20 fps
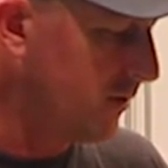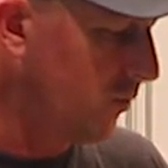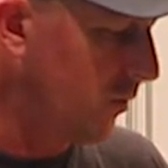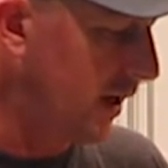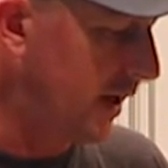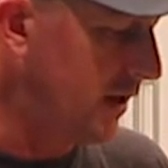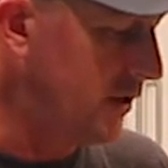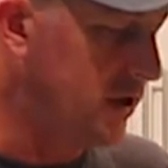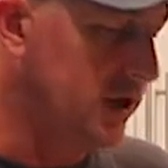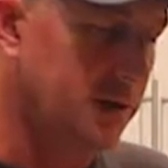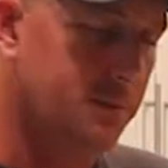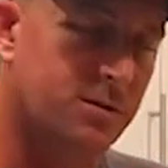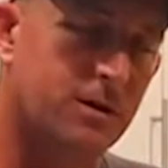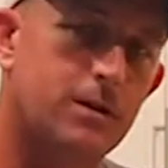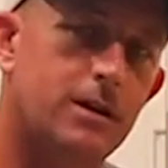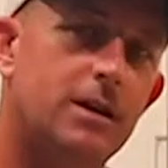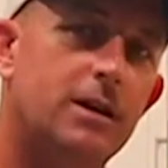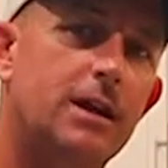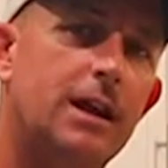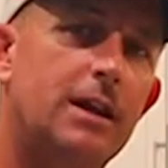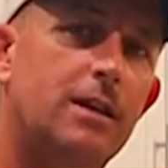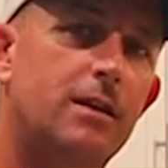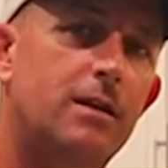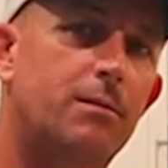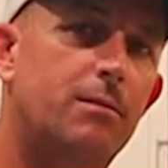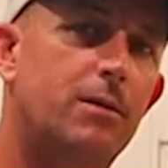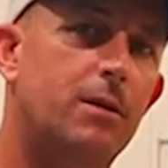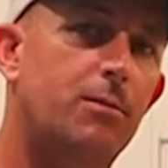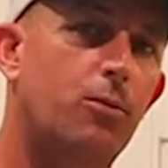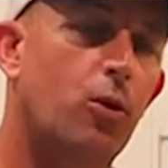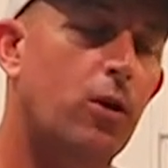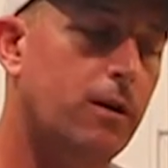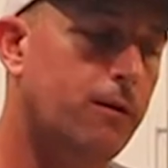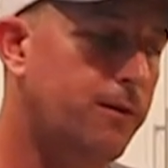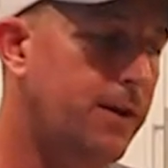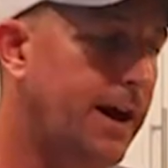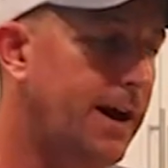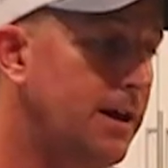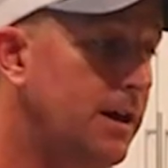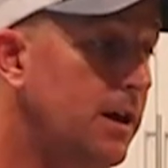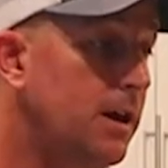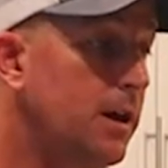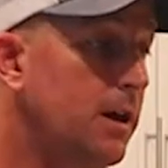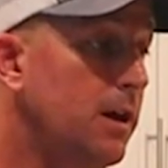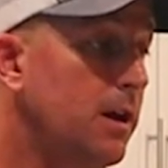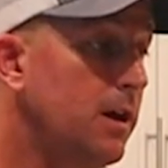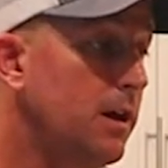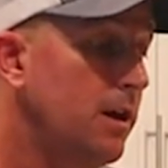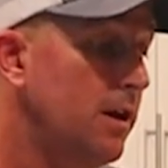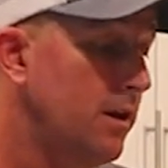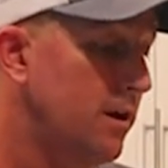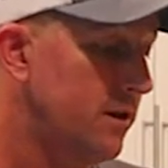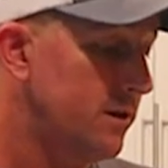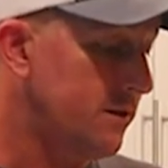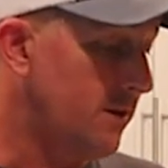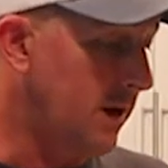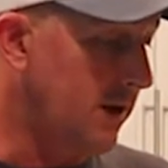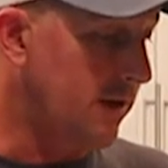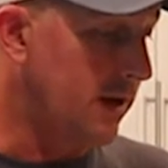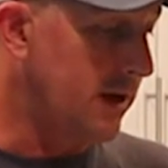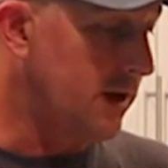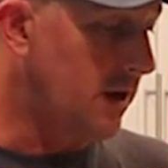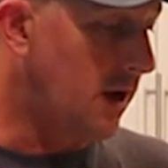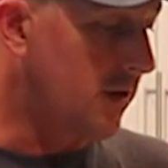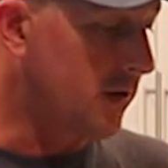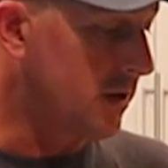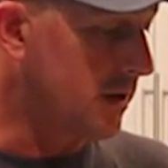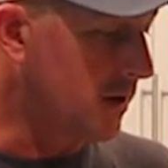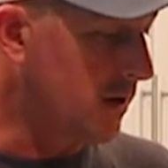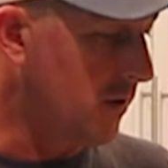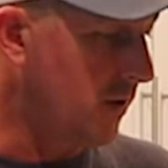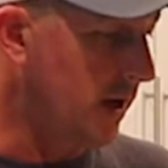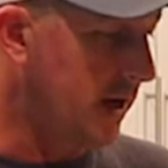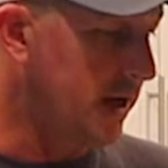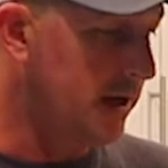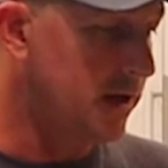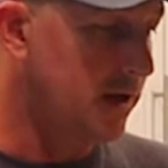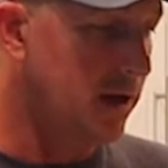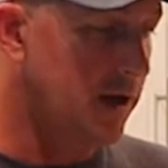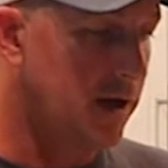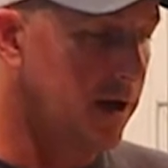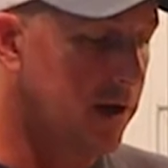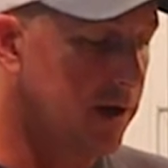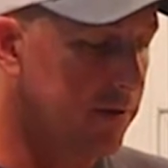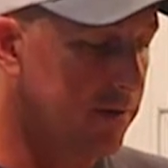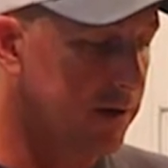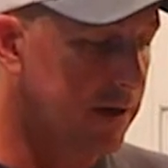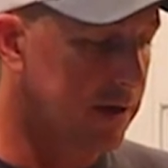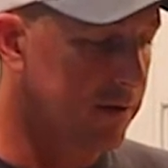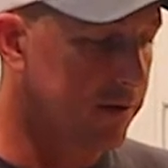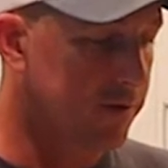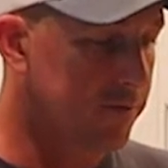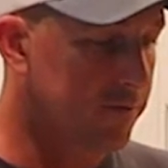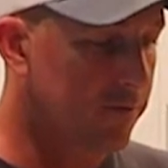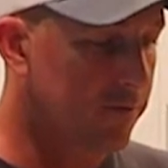it's way cheaper than getting the pork fat. So anyway, I'm gonna go ahead and get this